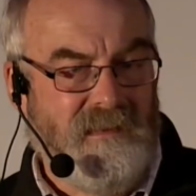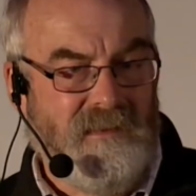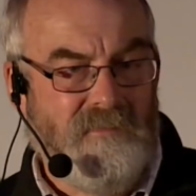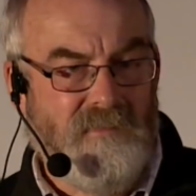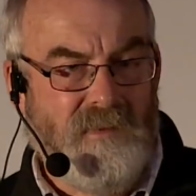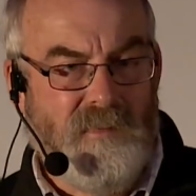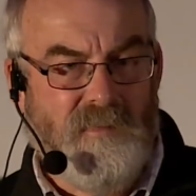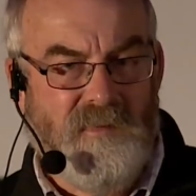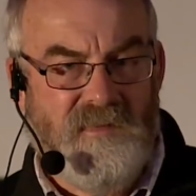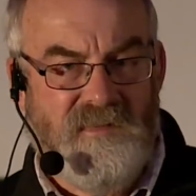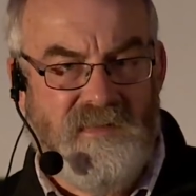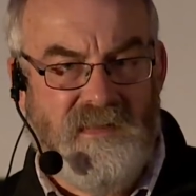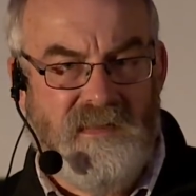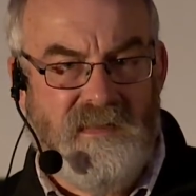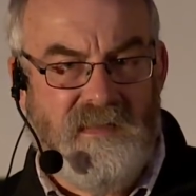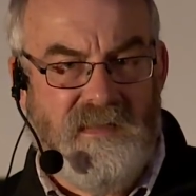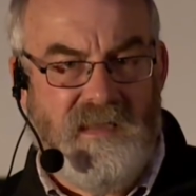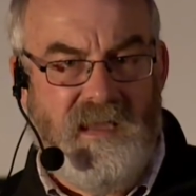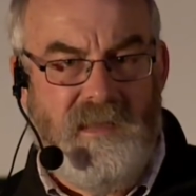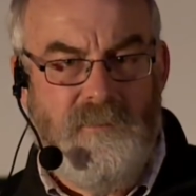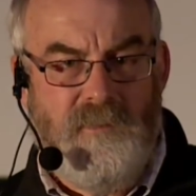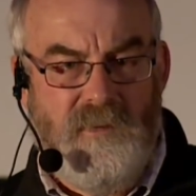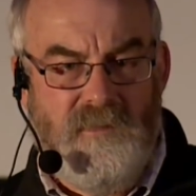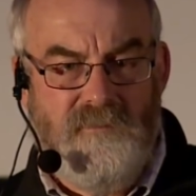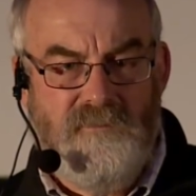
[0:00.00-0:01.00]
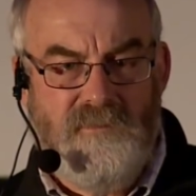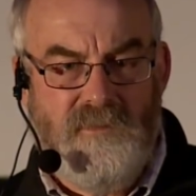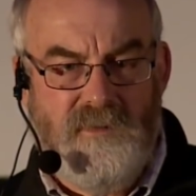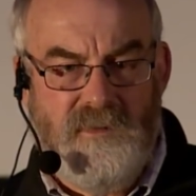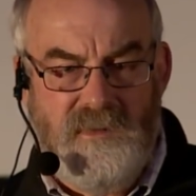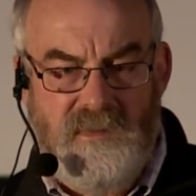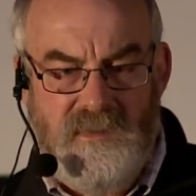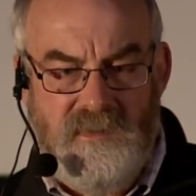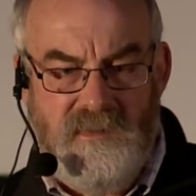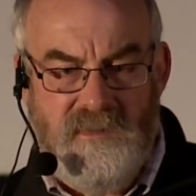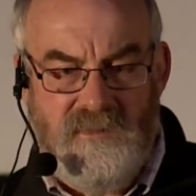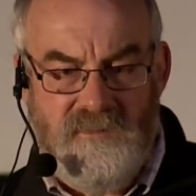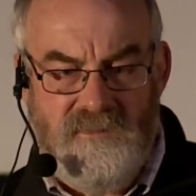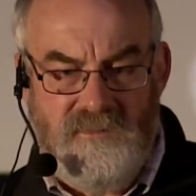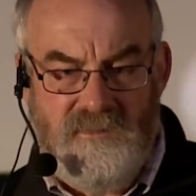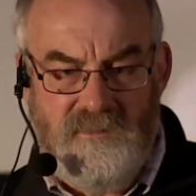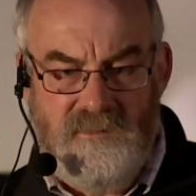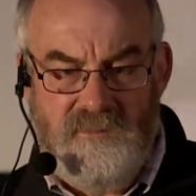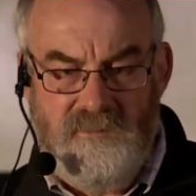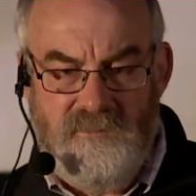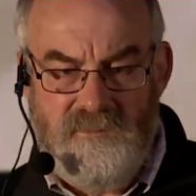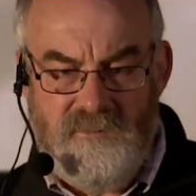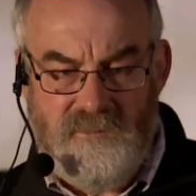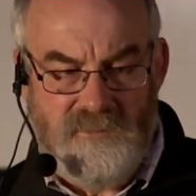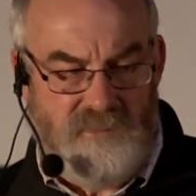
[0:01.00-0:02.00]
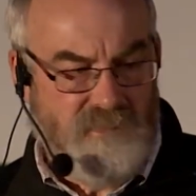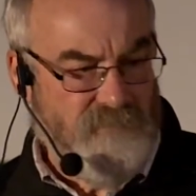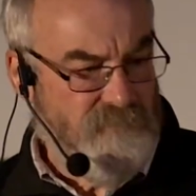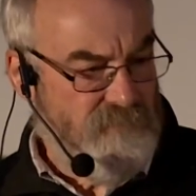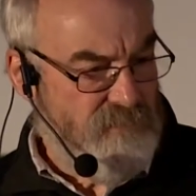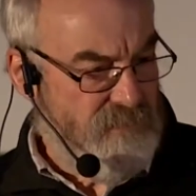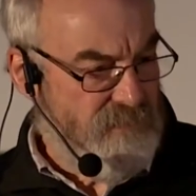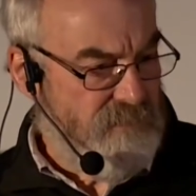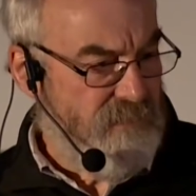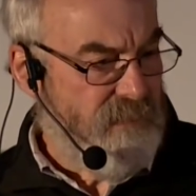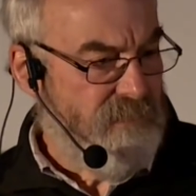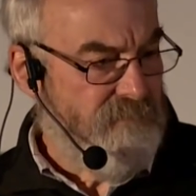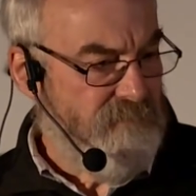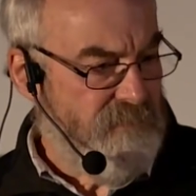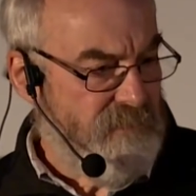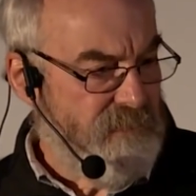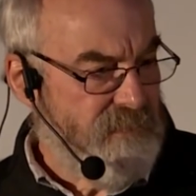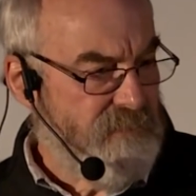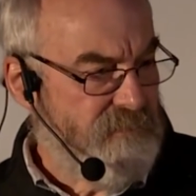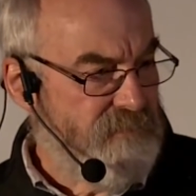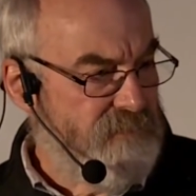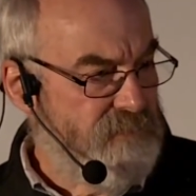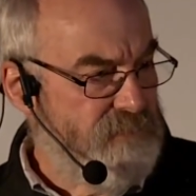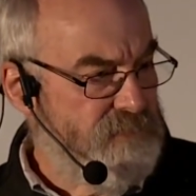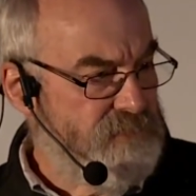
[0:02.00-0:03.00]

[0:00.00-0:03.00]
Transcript: We present gaping void cartoons or infographics.